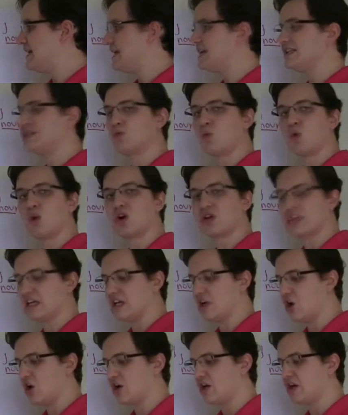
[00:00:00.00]
He's
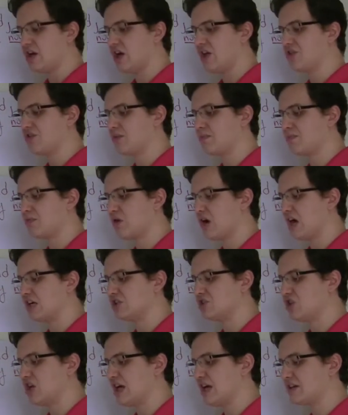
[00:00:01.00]
working on another
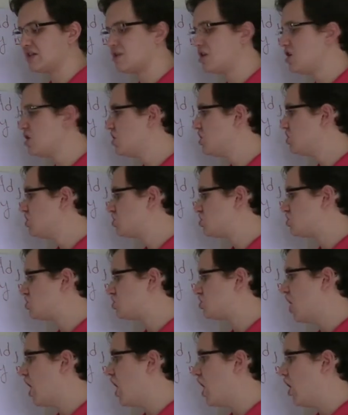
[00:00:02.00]
project.
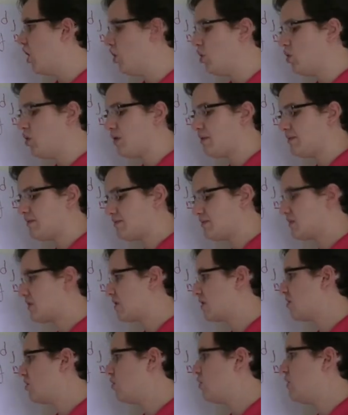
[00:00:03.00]
So
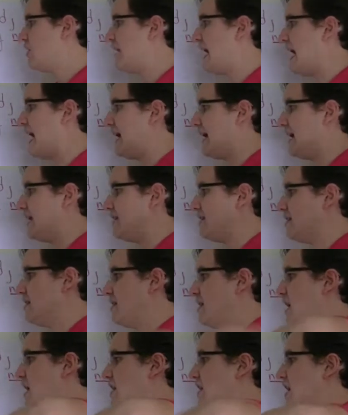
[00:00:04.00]
we
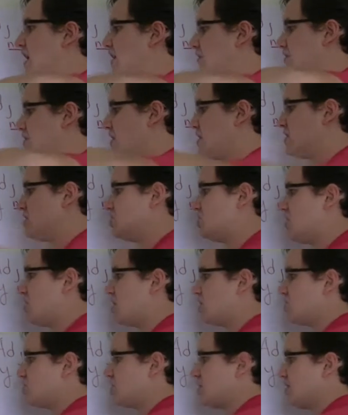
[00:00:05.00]
add another
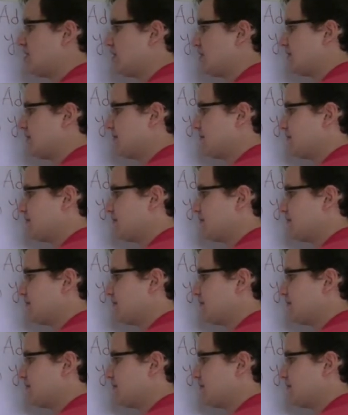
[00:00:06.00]
conjunction.